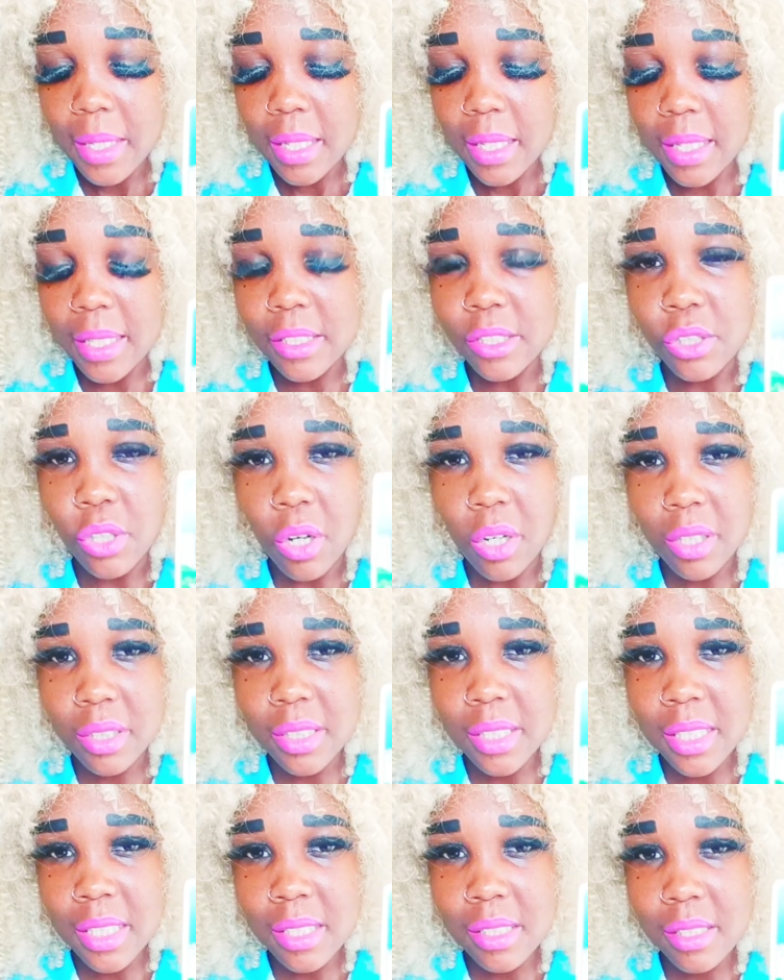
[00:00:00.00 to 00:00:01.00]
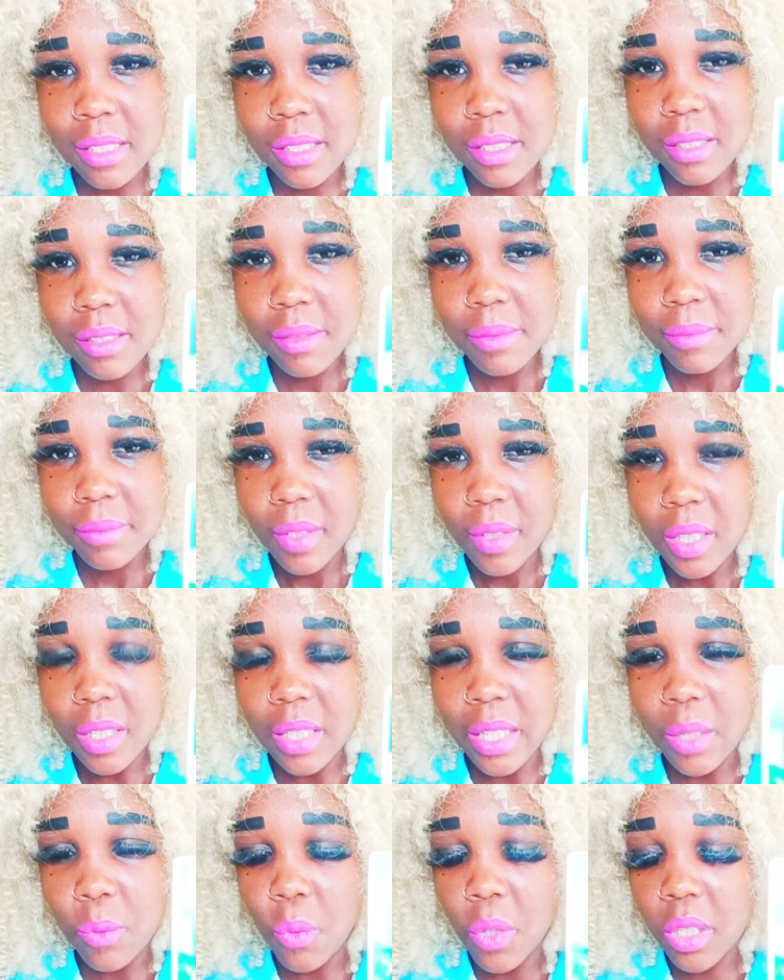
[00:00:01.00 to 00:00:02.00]
in darkness.
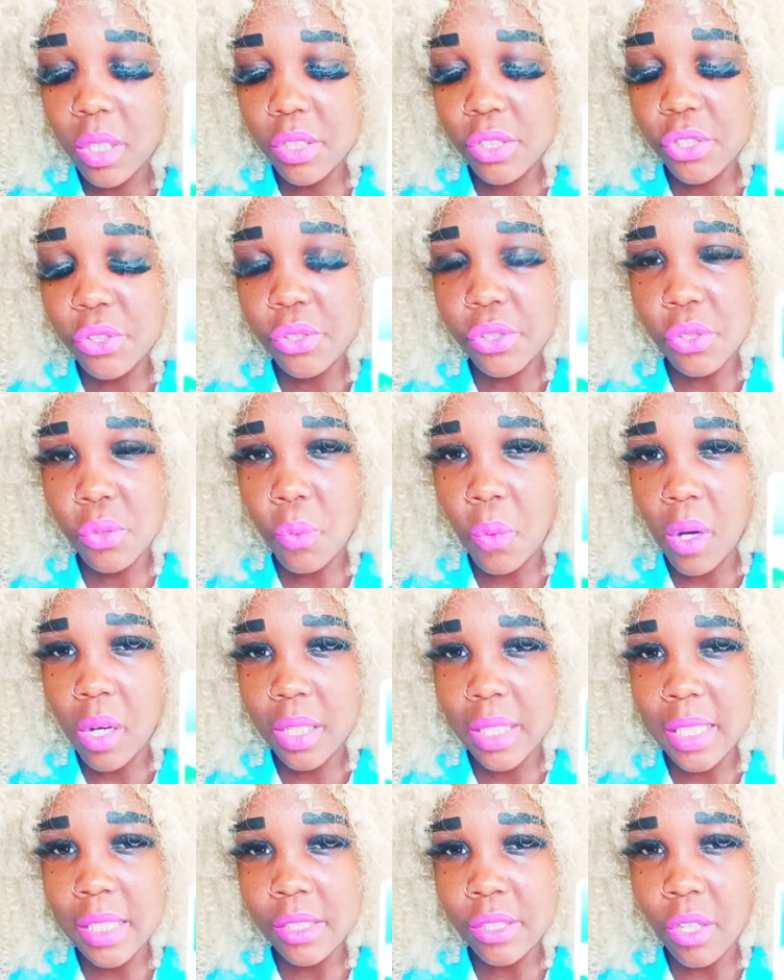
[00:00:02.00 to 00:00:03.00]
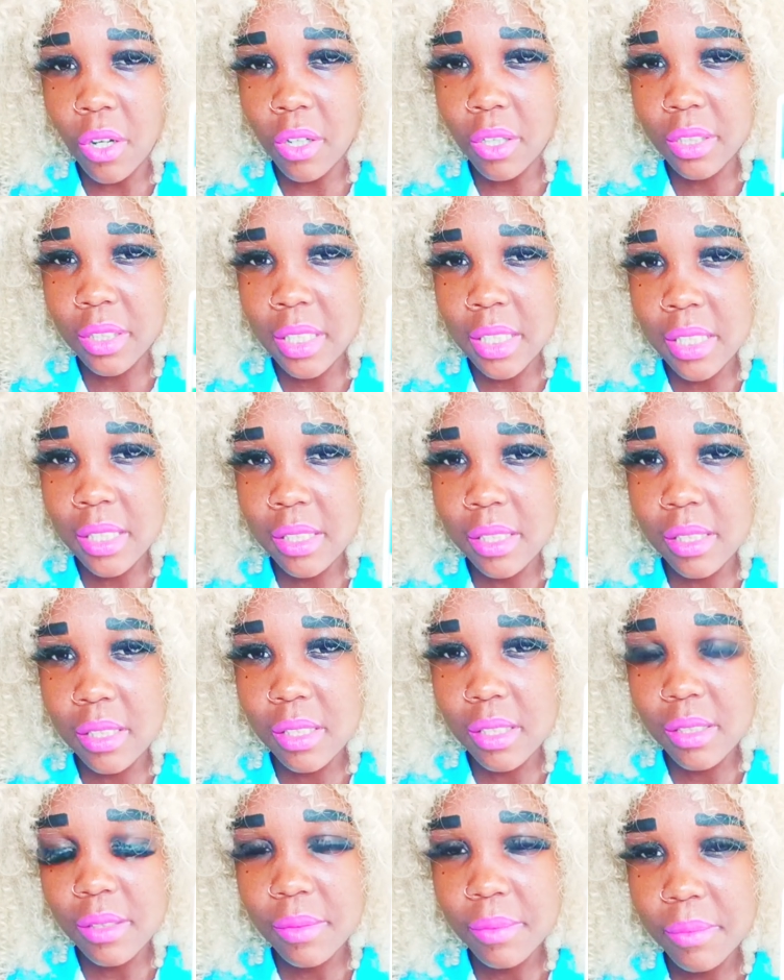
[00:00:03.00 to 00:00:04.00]
They wanted you to walk in
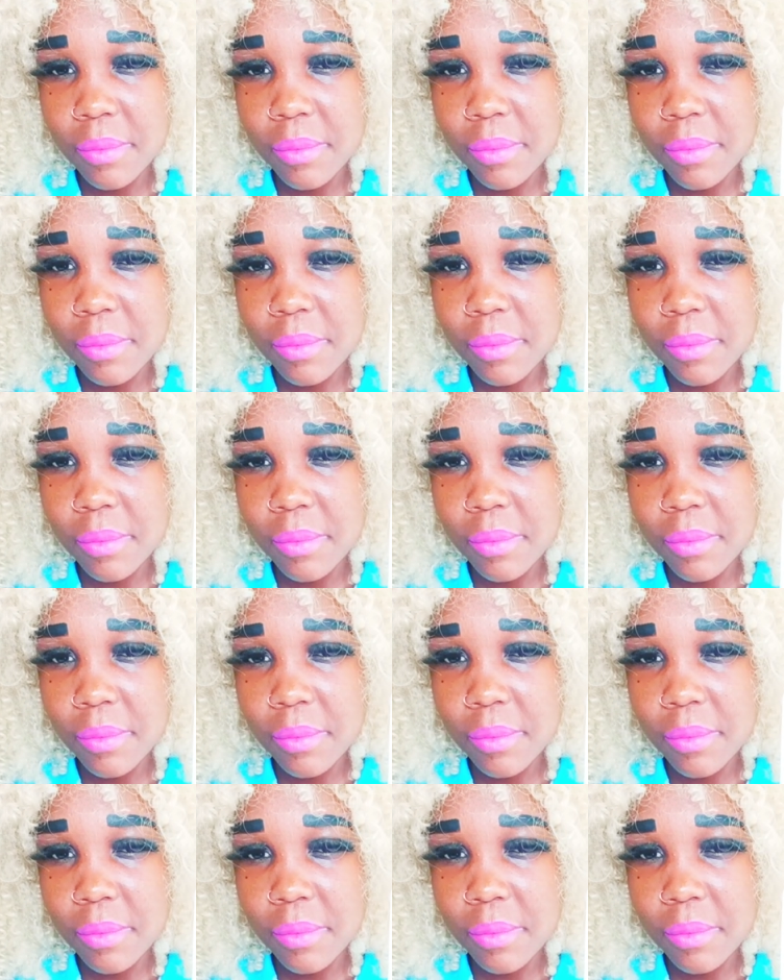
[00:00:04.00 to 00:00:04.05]
darkness.